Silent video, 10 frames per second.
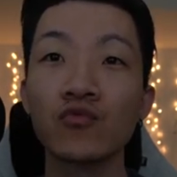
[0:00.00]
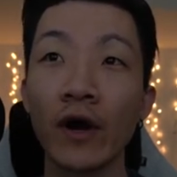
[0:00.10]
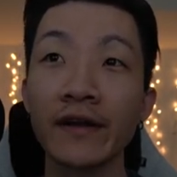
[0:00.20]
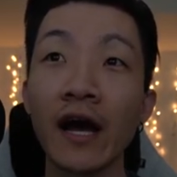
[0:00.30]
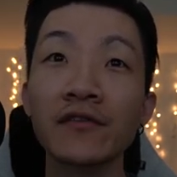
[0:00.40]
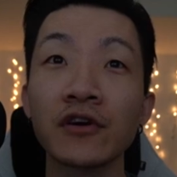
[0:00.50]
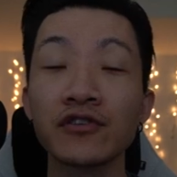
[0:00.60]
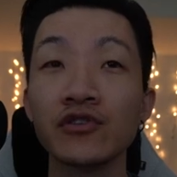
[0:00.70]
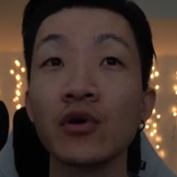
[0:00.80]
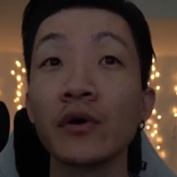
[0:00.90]
Right now, though,
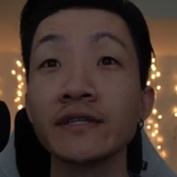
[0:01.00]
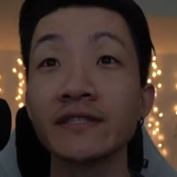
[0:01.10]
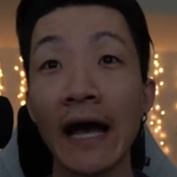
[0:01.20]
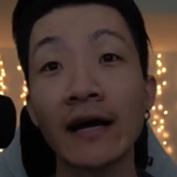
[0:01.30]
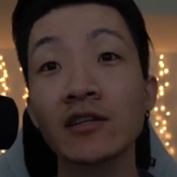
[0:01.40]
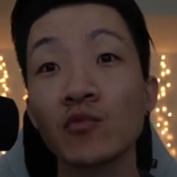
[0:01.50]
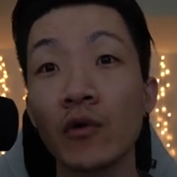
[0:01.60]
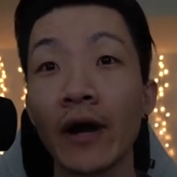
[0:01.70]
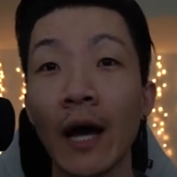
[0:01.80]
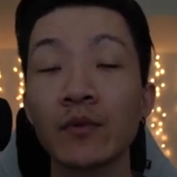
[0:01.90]
you know exactly what
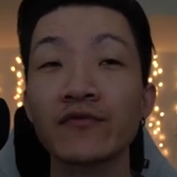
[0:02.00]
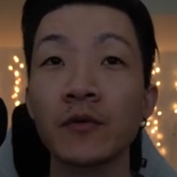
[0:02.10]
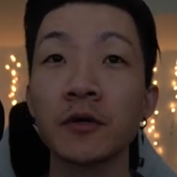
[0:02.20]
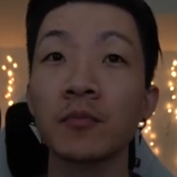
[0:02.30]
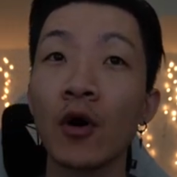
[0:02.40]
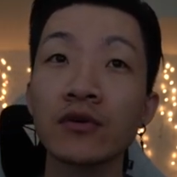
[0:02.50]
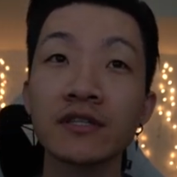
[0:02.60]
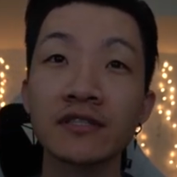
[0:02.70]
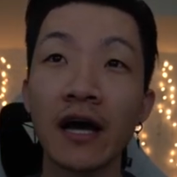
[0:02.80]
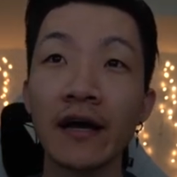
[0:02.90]
will happen from your
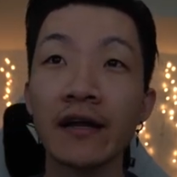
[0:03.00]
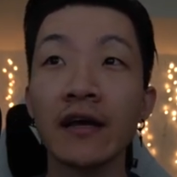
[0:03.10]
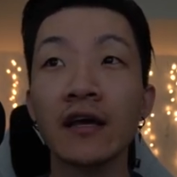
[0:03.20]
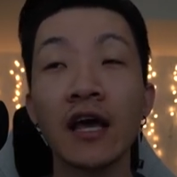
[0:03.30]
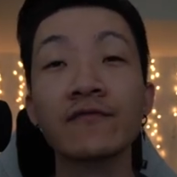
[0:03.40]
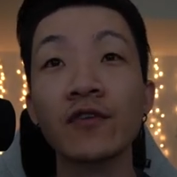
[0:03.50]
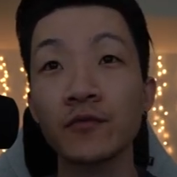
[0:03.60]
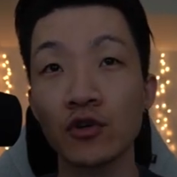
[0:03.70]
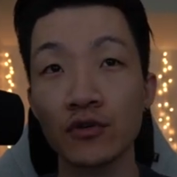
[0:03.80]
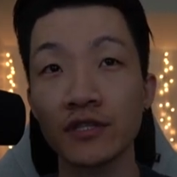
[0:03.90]
opponent's side and from
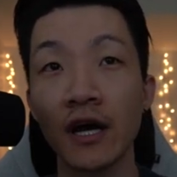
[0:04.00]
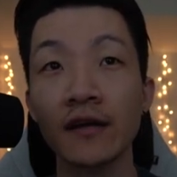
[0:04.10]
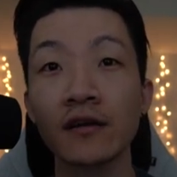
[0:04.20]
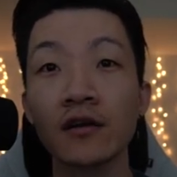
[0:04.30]
your side.